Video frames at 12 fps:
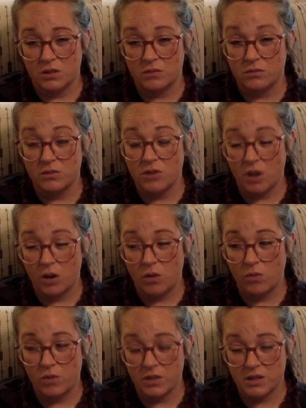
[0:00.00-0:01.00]
know
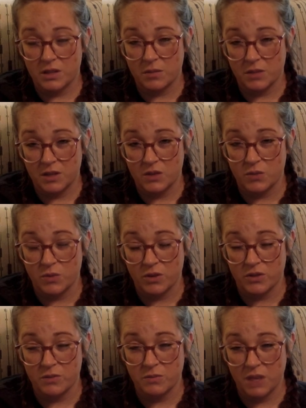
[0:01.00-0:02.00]
what some of these
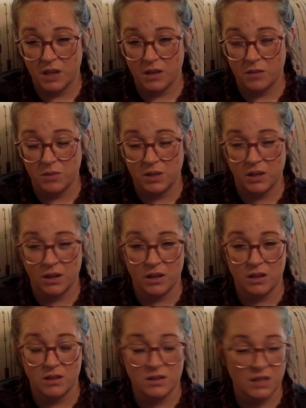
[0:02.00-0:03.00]
words mean,
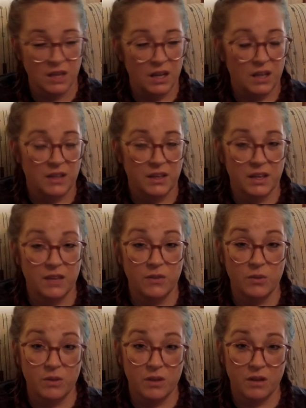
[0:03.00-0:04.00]
because they give
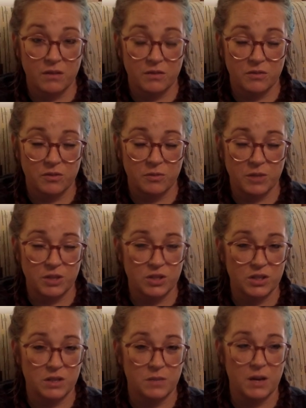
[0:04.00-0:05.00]
you a lot of
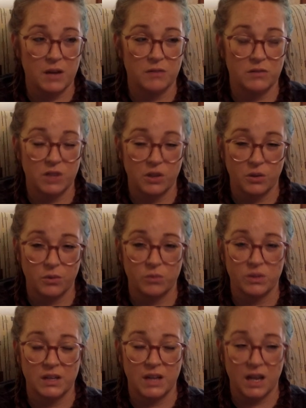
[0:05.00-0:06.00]
information about tone
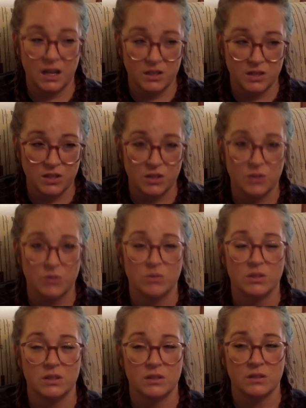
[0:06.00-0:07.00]
and attitude
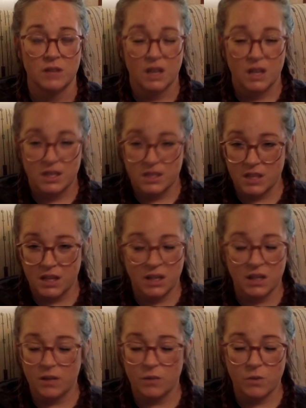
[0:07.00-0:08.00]
and
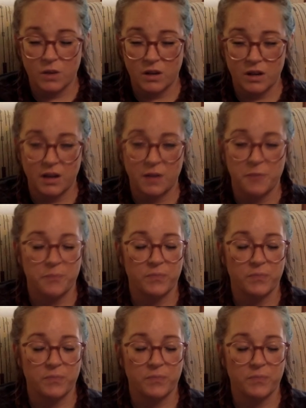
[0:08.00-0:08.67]
setting and whatnot.